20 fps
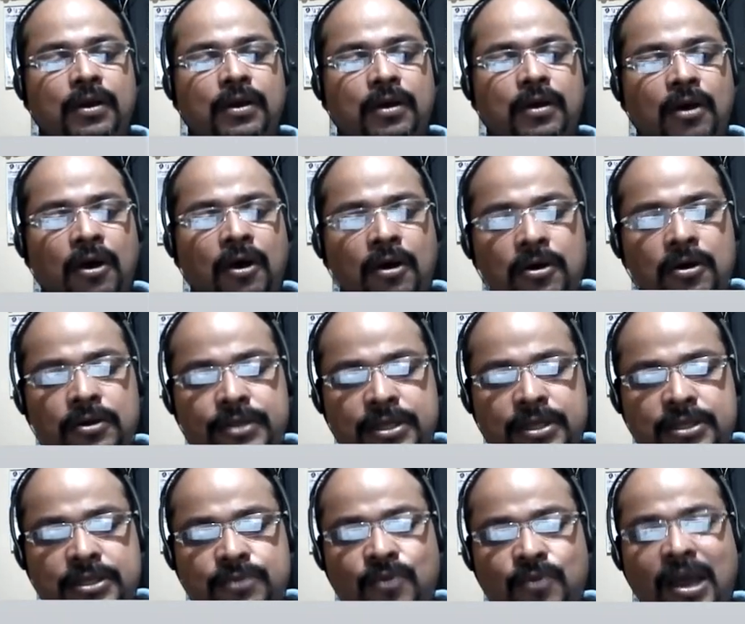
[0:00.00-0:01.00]
all
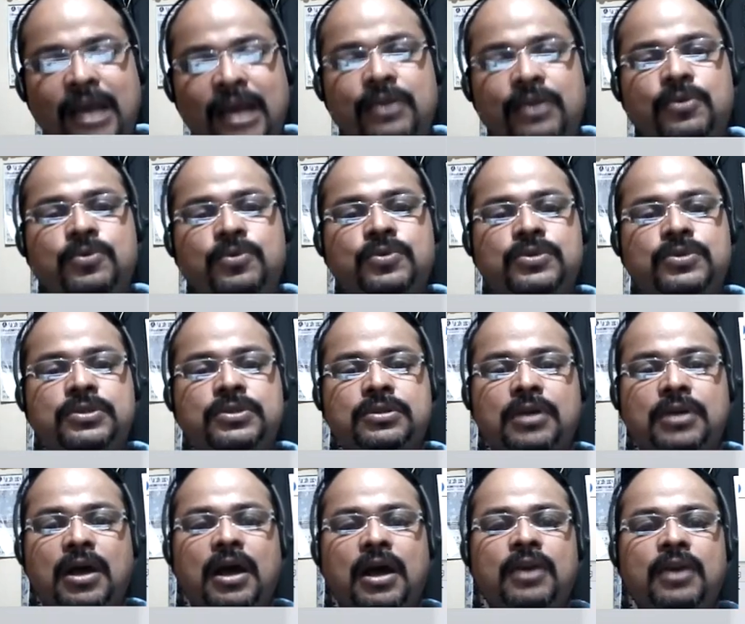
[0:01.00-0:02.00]
these values
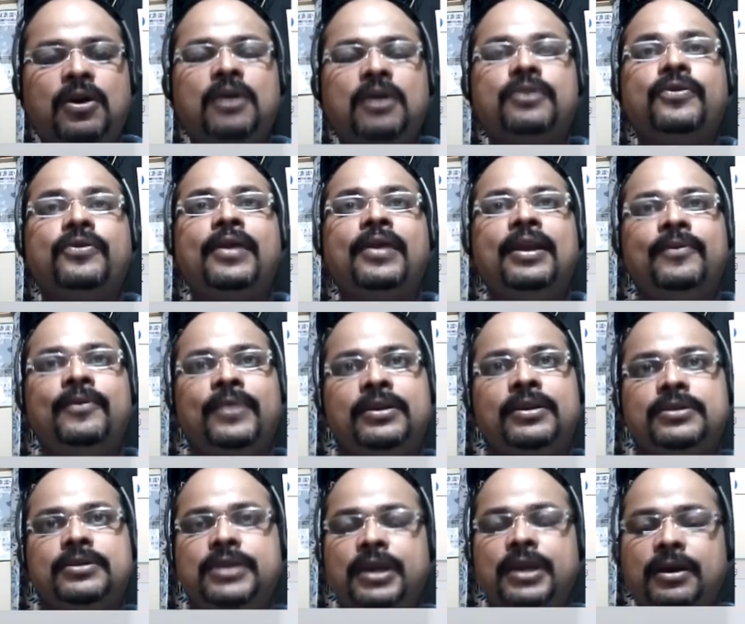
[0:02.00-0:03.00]
are not
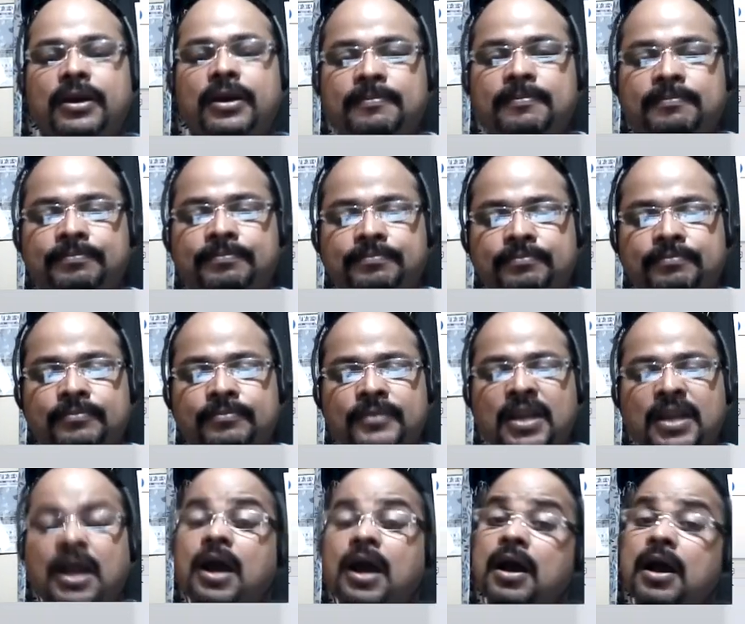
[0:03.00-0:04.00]
relevant here.
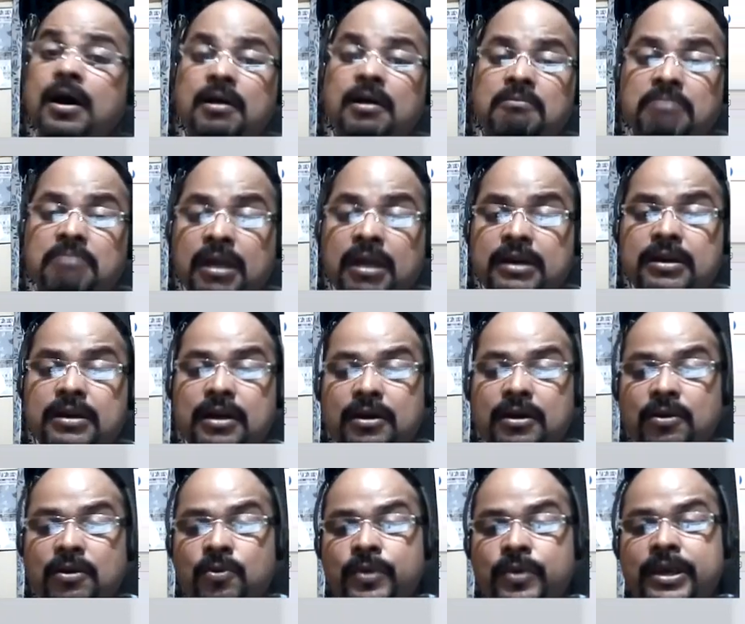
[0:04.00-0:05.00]
But
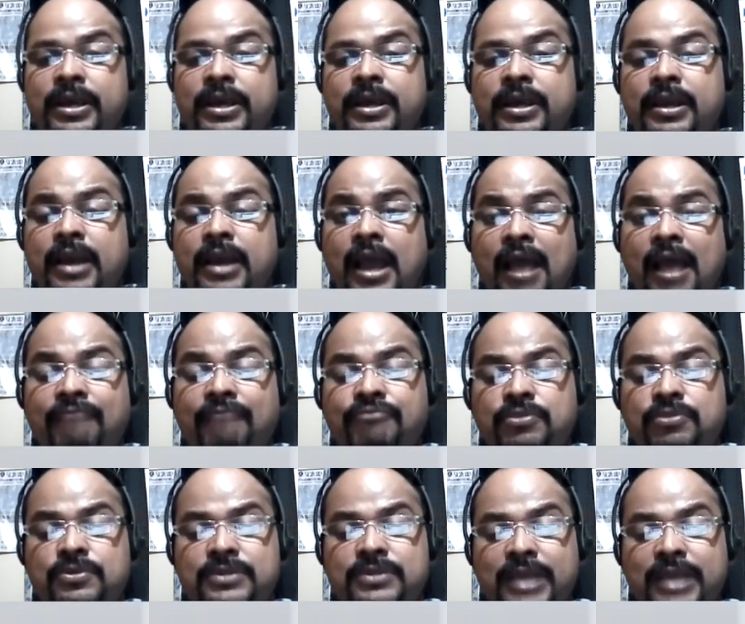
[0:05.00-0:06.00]
we have
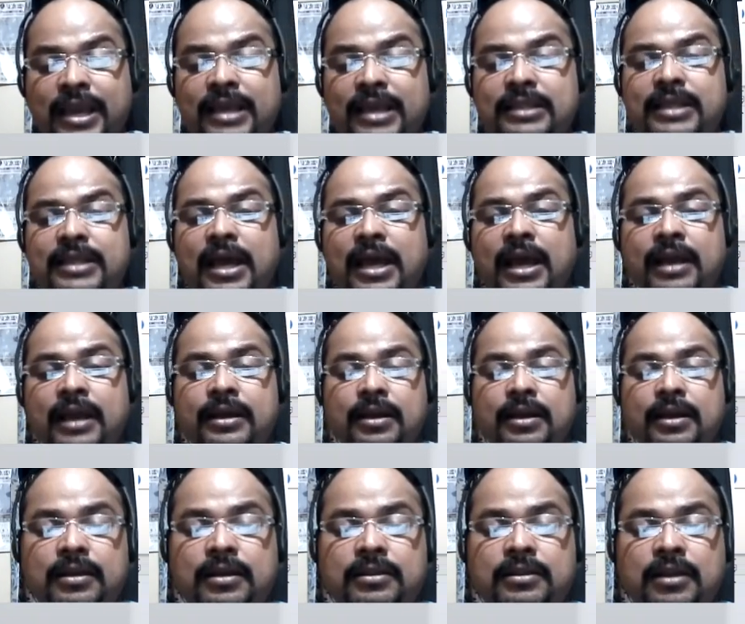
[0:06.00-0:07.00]
to say that
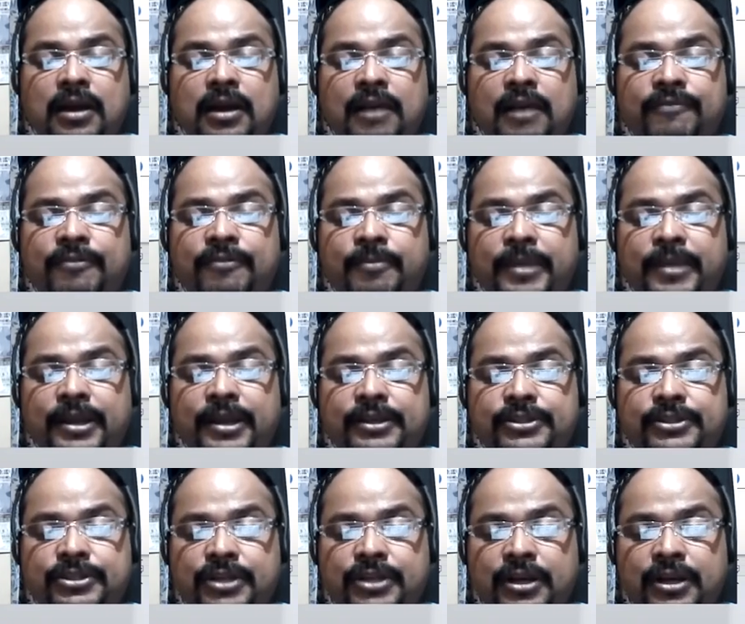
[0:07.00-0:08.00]
the
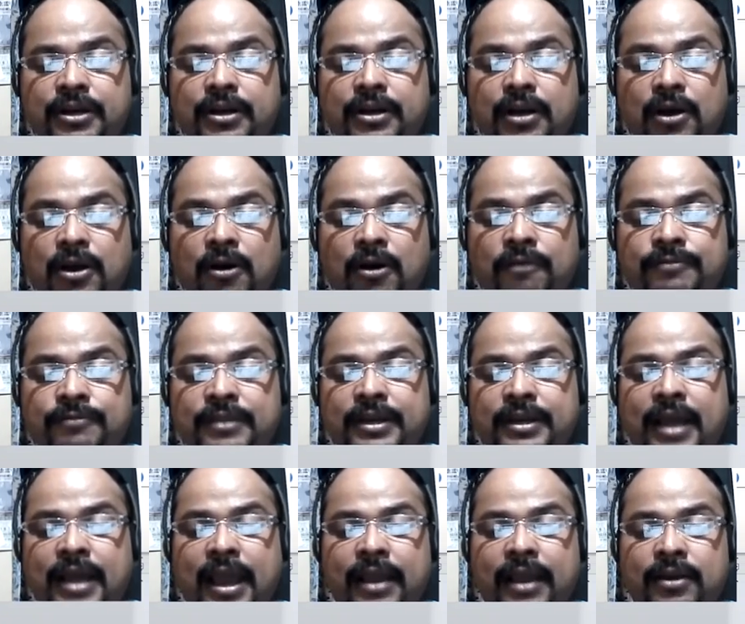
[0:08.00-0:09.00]
confirmation of the
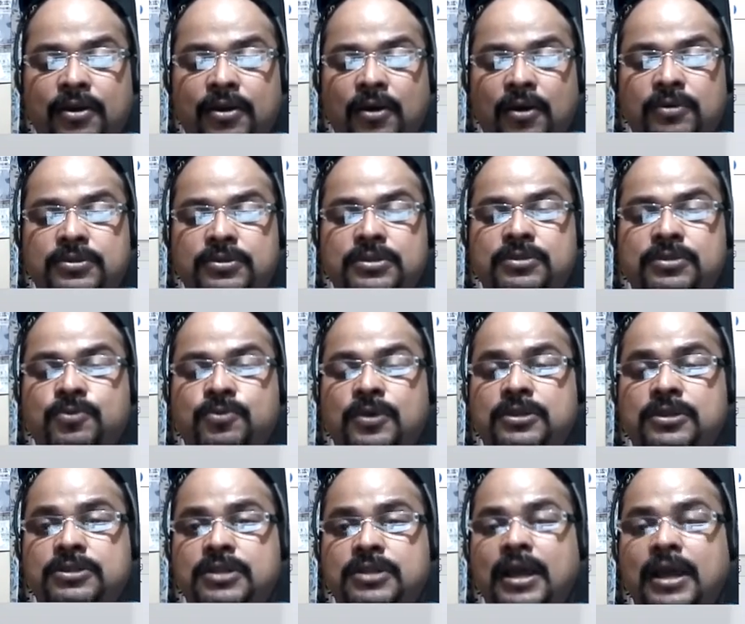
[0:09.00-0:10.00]
diagnosis
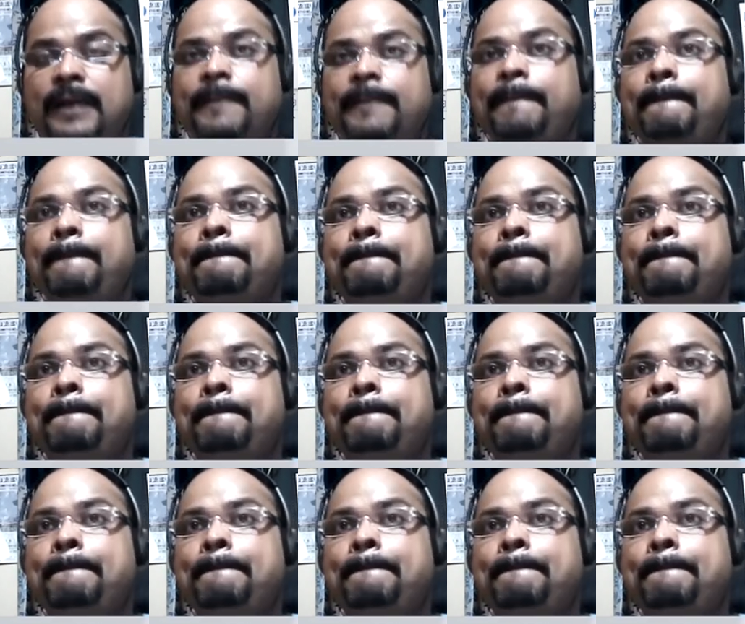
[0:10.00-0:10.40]
was done,